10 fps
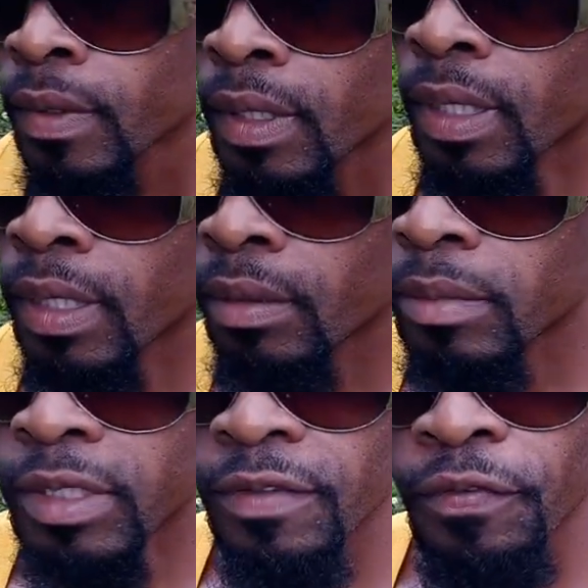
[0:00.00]

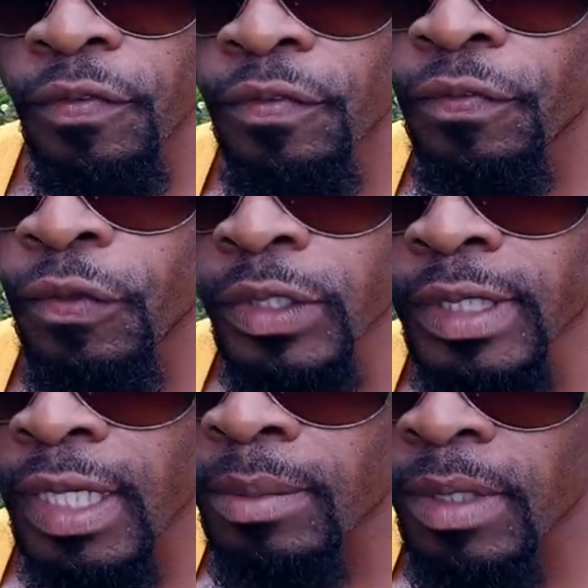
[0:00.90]
It's the fourth
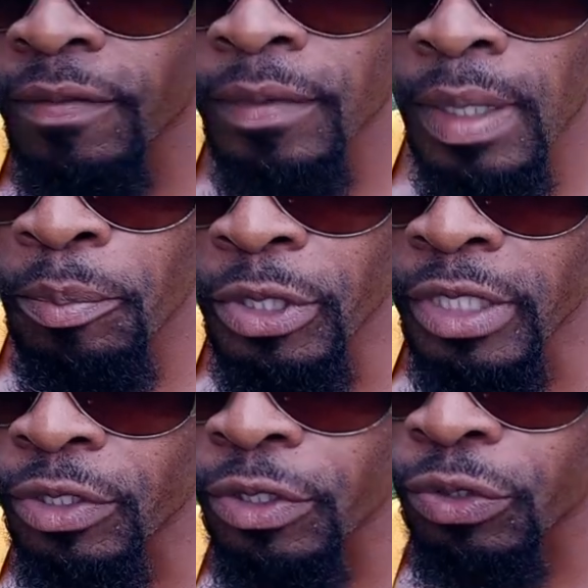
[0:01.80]
time I'm bringing
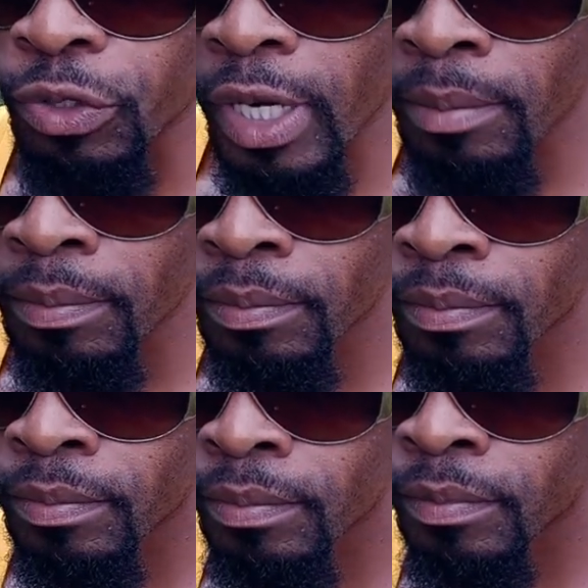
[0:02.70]
her to ram.
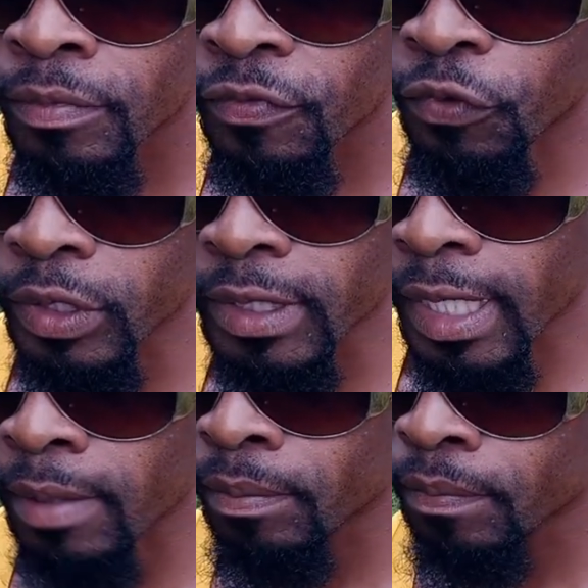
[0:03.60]
Fourth
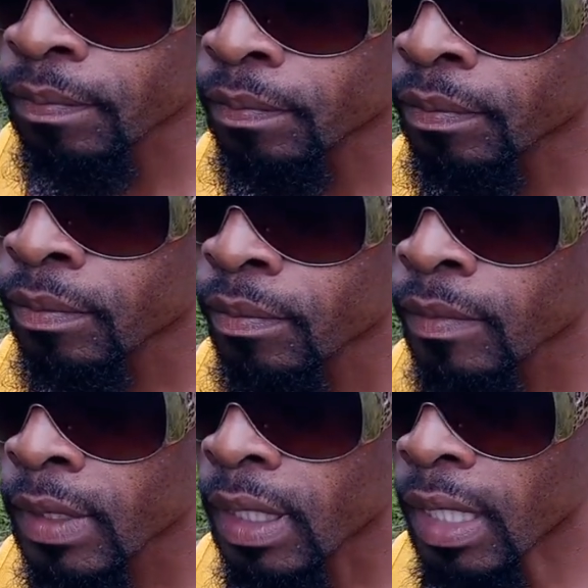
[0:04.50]
time,
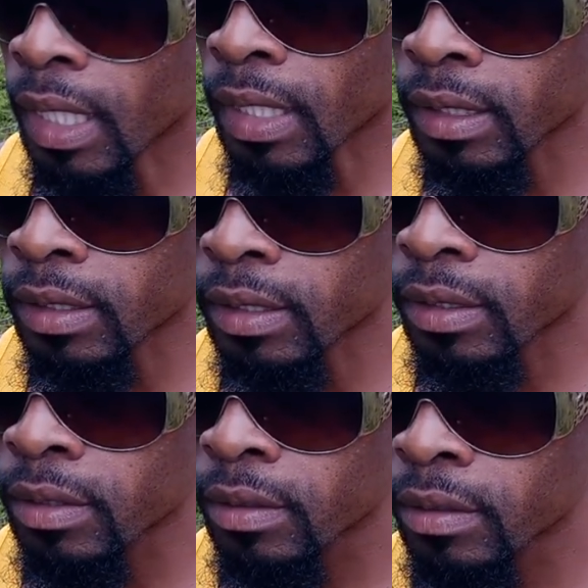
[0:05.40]
and the